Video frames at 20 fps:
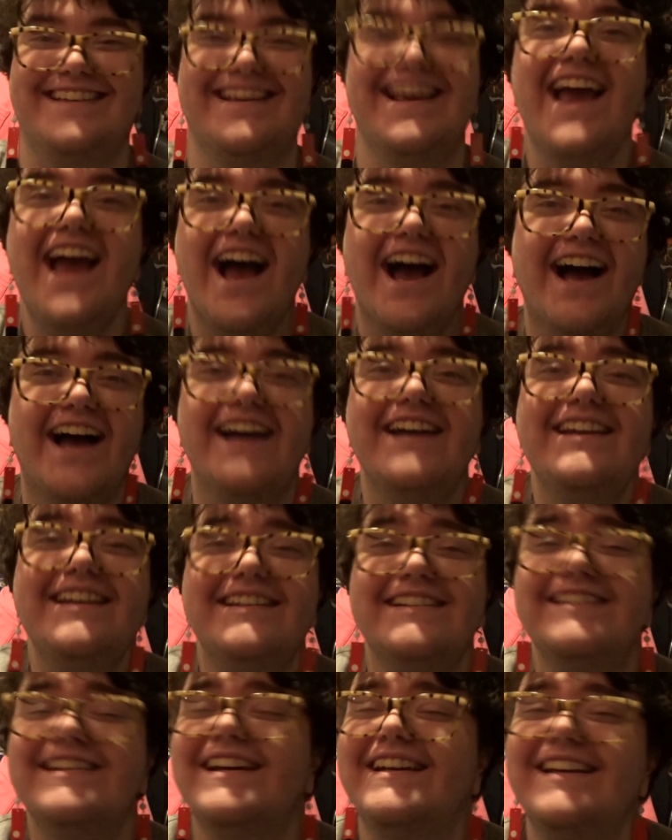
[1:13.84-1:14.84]
I
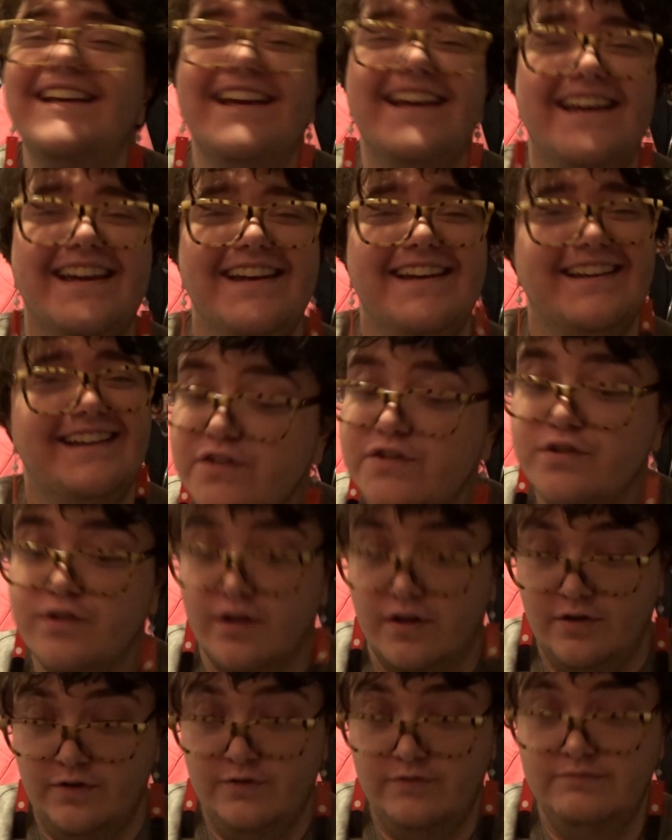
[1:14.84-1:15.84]
can't.
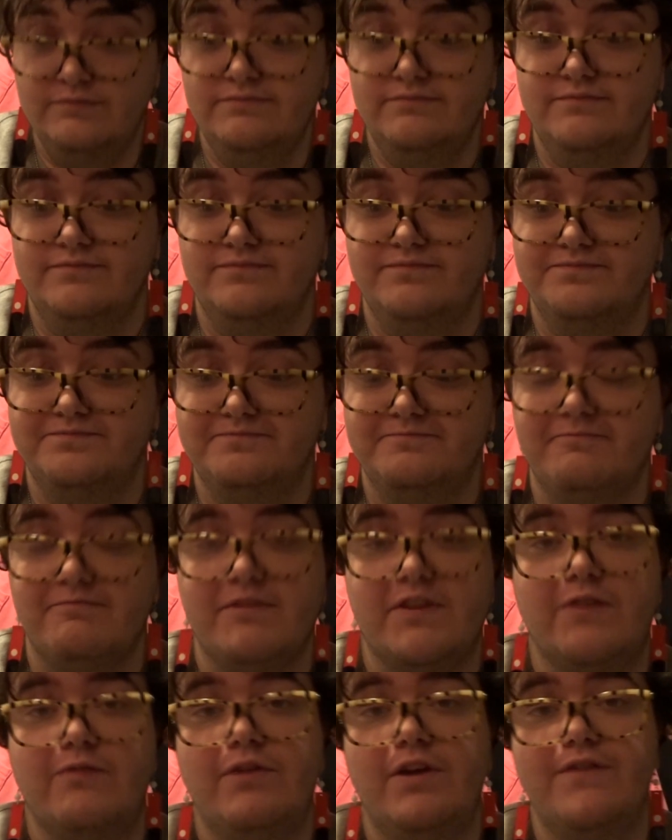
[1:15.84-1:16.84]
So,
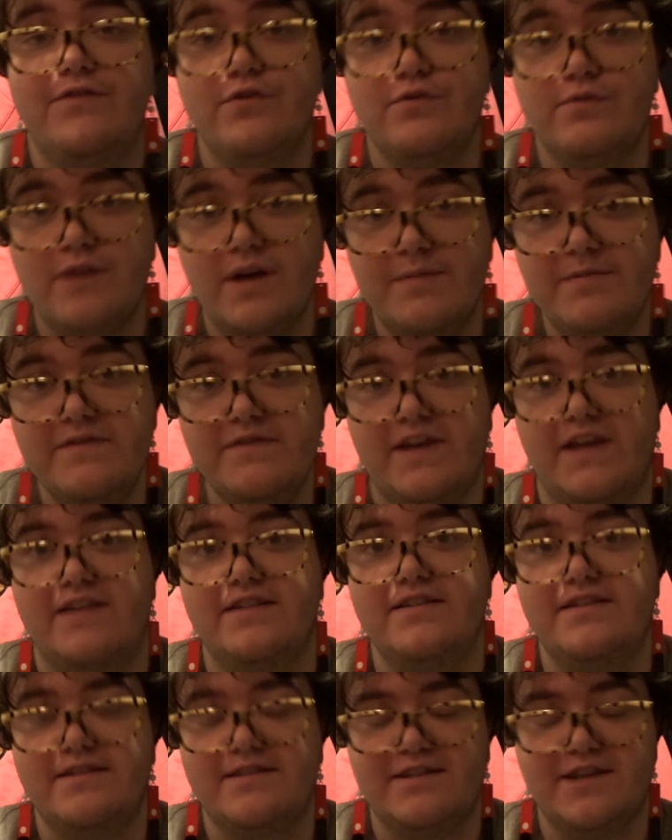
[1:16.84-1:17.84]
we have the web
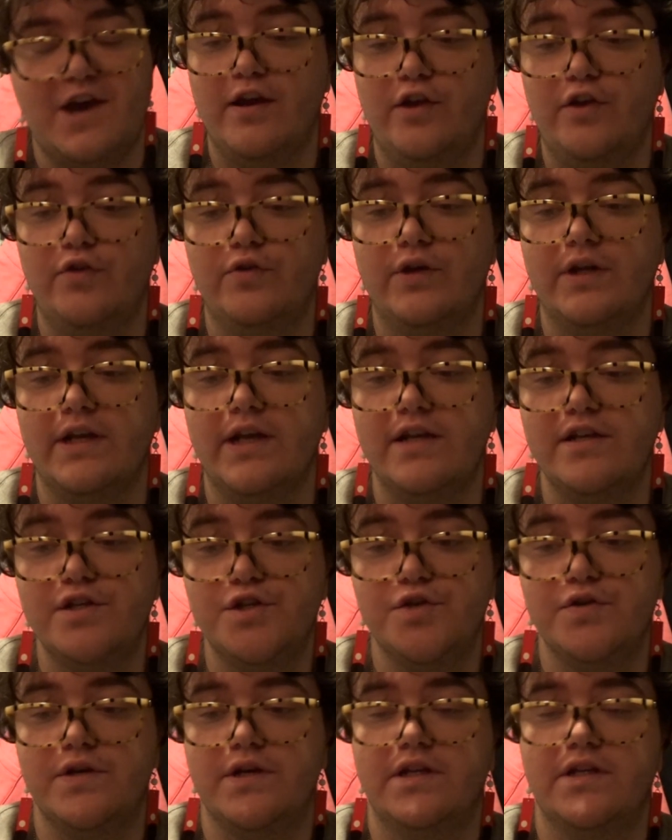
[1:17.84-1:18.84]
events. You can
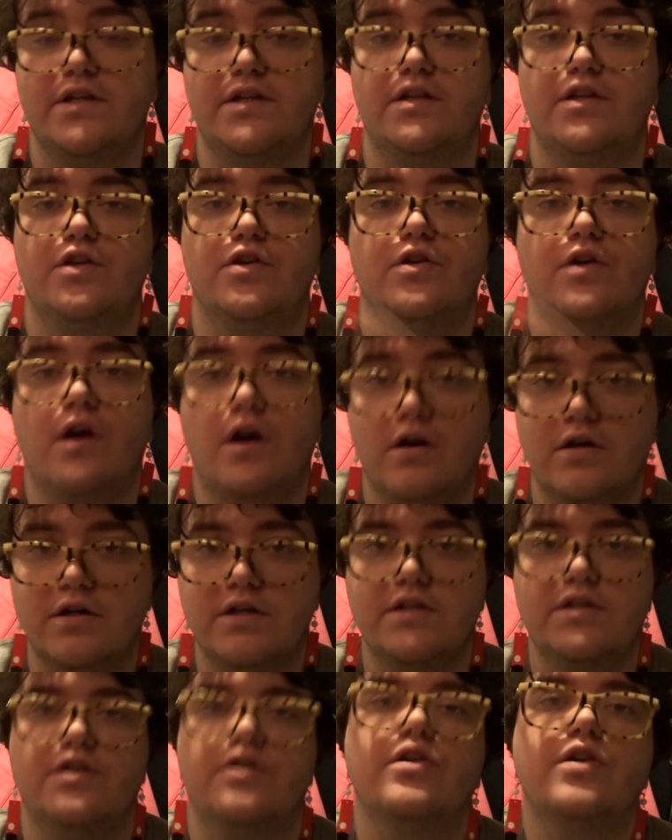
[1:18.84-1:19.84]
enter in your
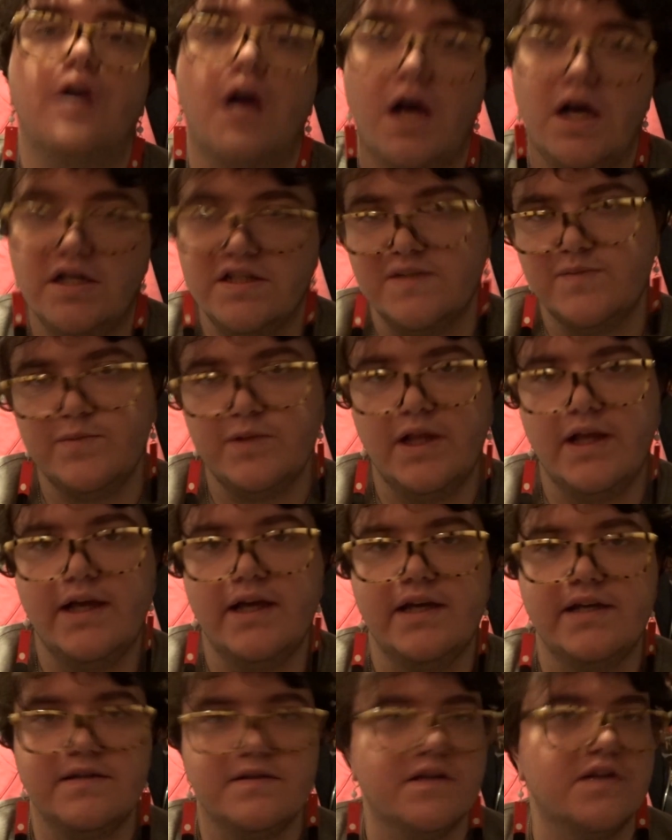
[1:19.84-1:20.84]
art, your cosplay,
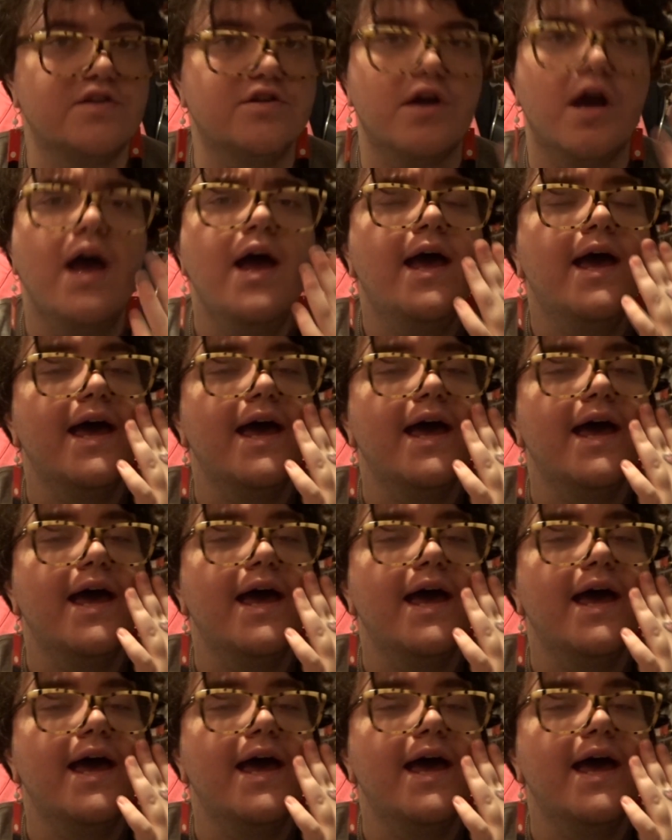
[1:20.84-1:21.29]
etc.